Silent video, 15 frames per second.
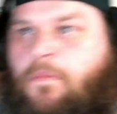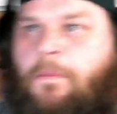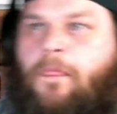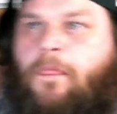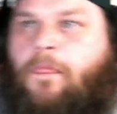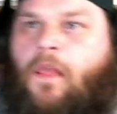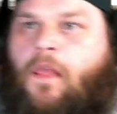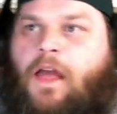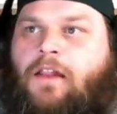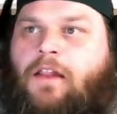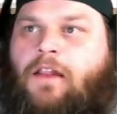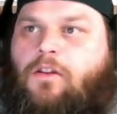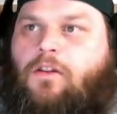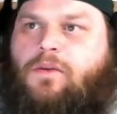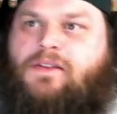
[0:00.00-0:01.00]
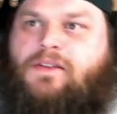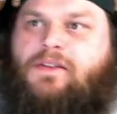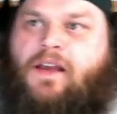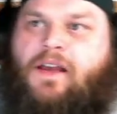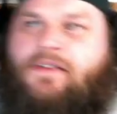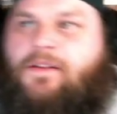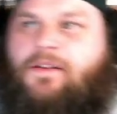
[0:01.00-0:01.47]
And a Lewis acid
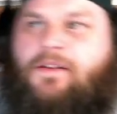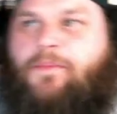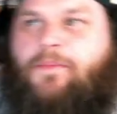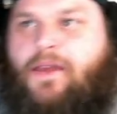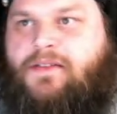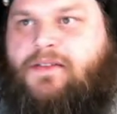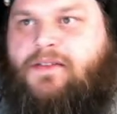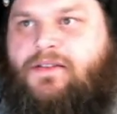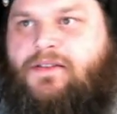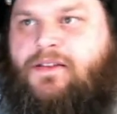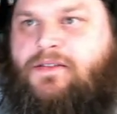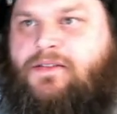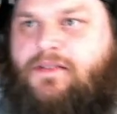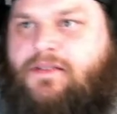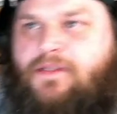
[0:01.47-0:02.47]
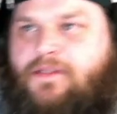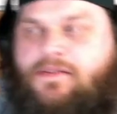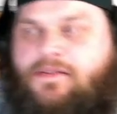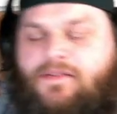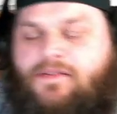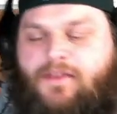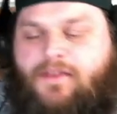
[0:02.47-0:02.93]
and base is
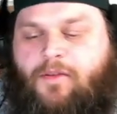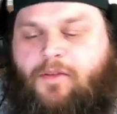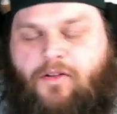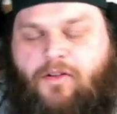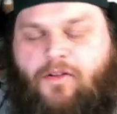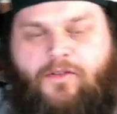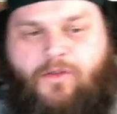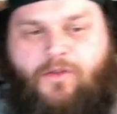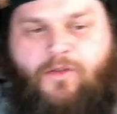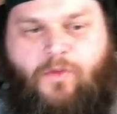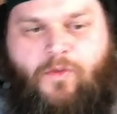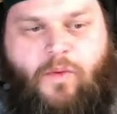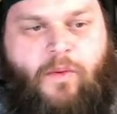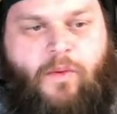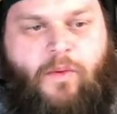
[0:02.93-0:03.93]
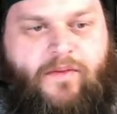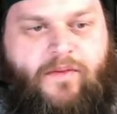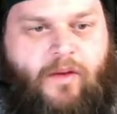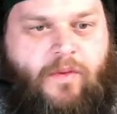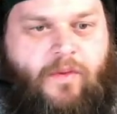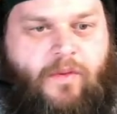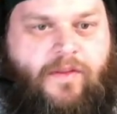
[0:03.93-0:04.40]
similar to what we've dealt with
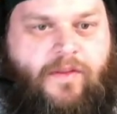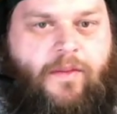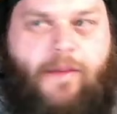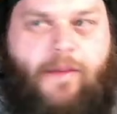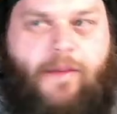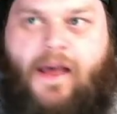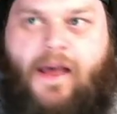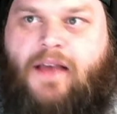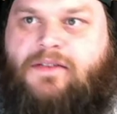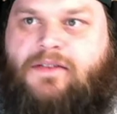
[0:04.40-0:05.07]
in the past,